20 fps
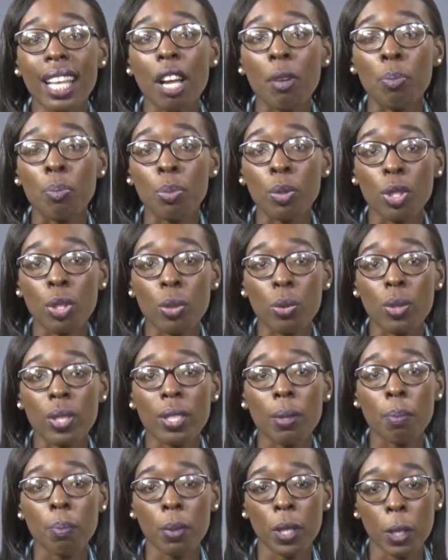
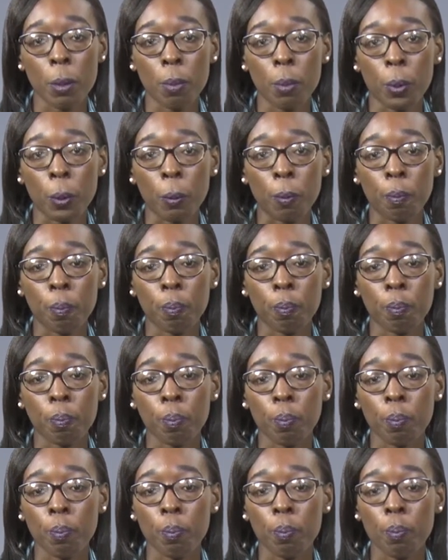abused people.
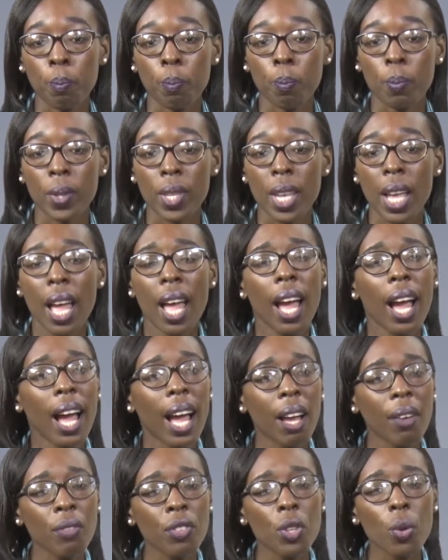
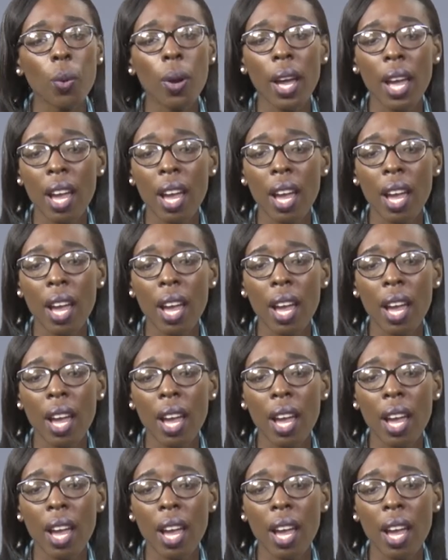Have you